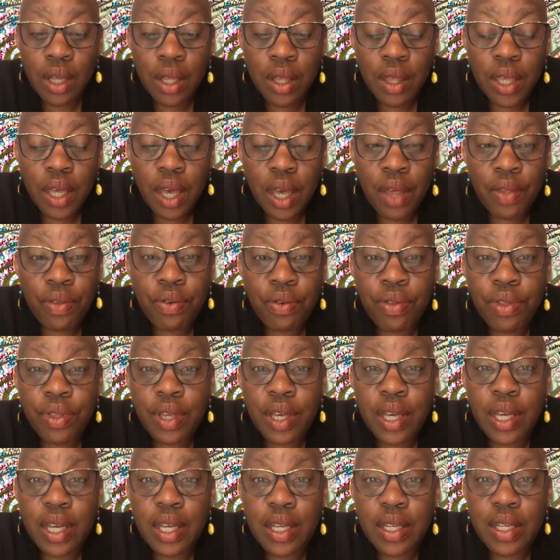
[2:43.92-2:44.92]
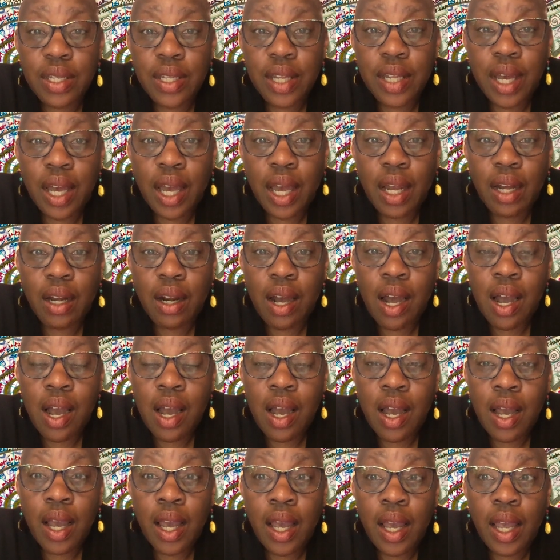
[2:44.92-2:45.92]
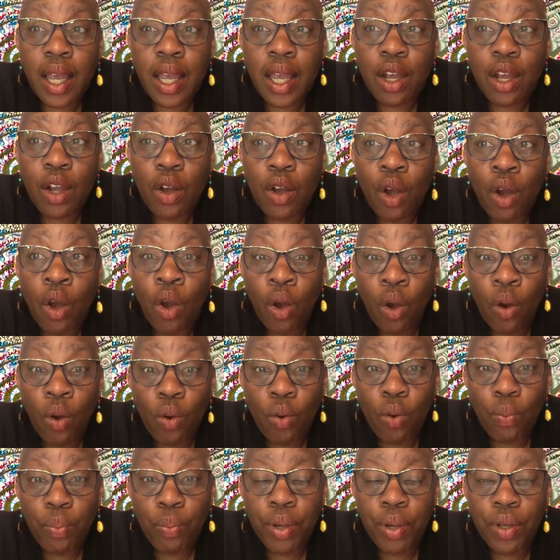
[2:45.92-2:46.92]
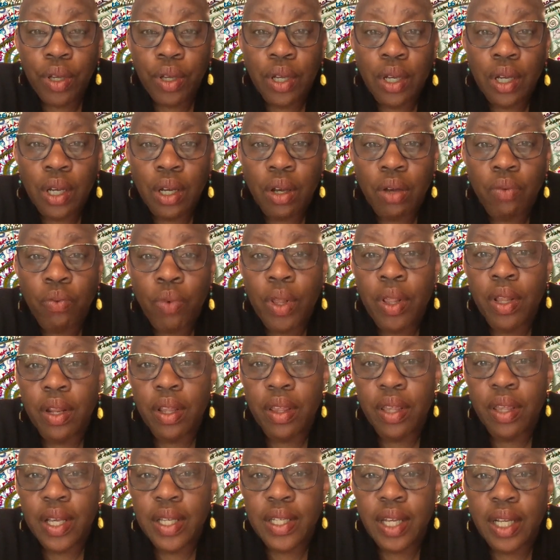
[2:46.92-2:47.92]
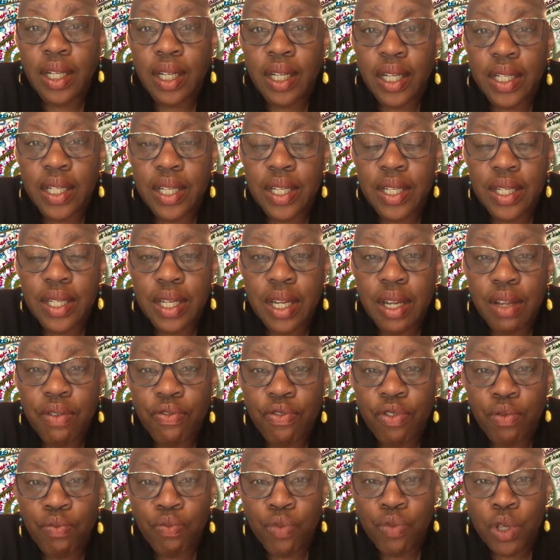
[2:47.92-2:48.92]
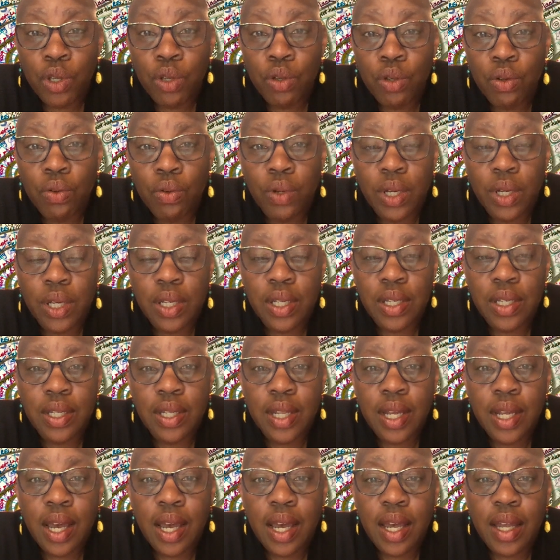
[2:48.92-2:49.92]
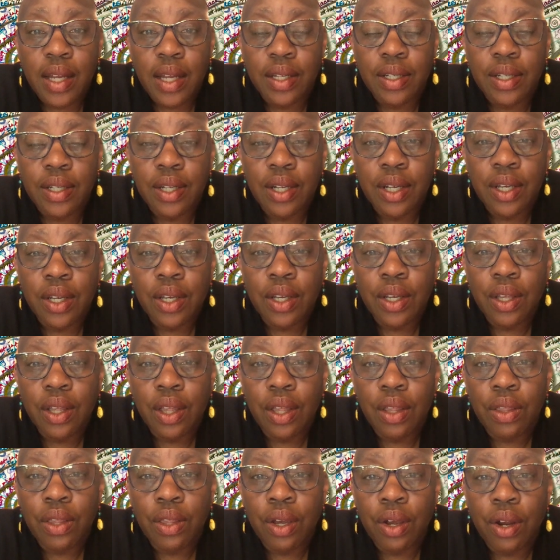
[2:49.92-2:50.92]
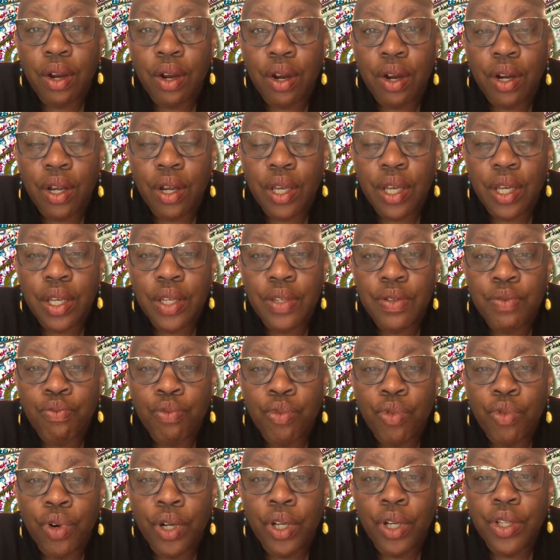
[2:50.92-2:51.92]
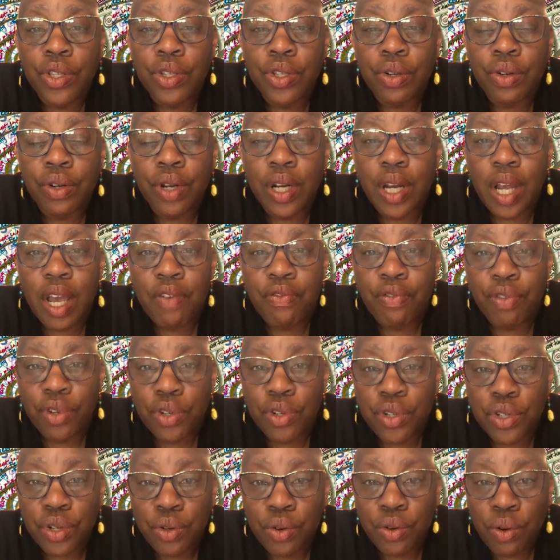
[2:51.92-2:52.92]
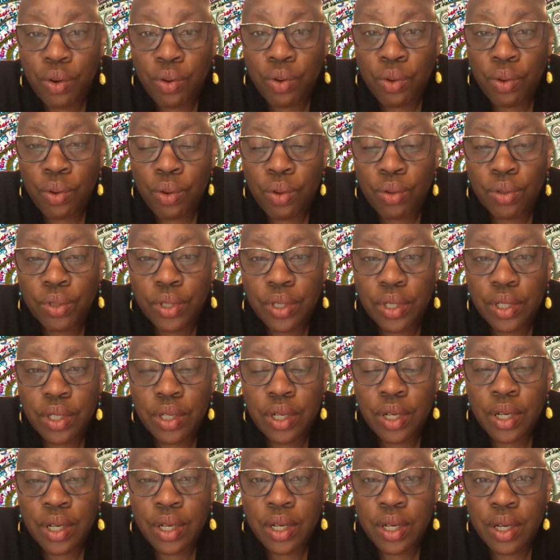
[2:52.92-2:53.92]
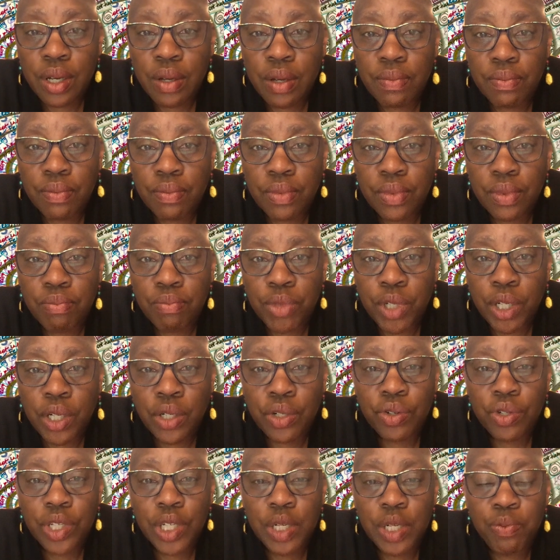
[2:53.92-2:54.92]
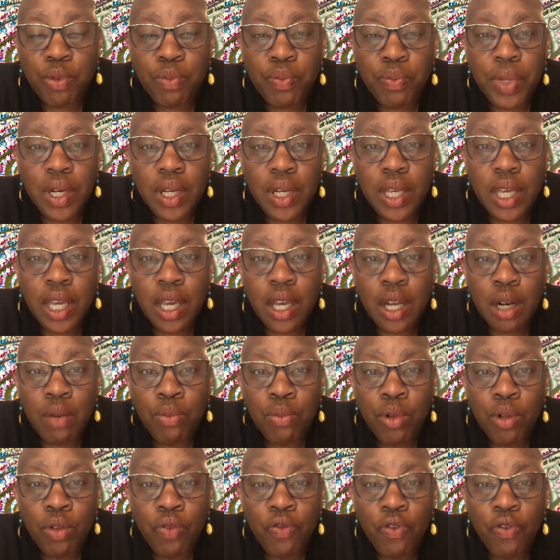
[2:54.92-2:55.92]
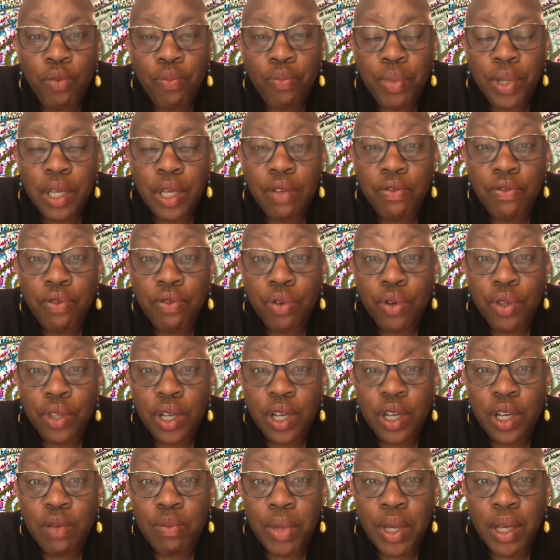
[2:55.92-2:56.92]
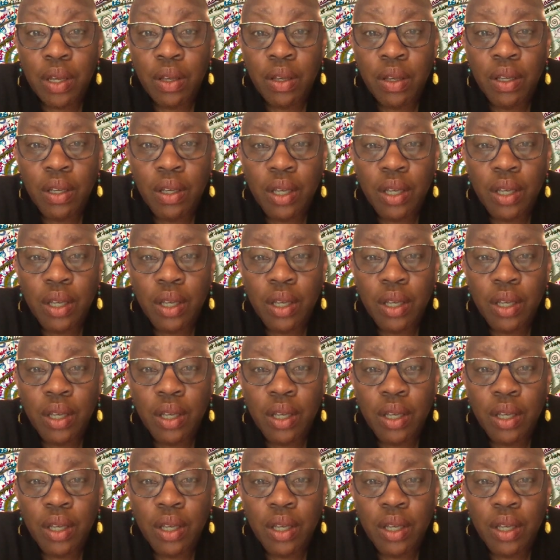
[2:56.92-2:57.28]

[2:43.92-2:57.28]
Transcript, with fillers: the other thing is that I hope one of the things I'd like to see from you is that there is a more concerted effort to hold um, Dr. Stiepleman accountable for being forthcoming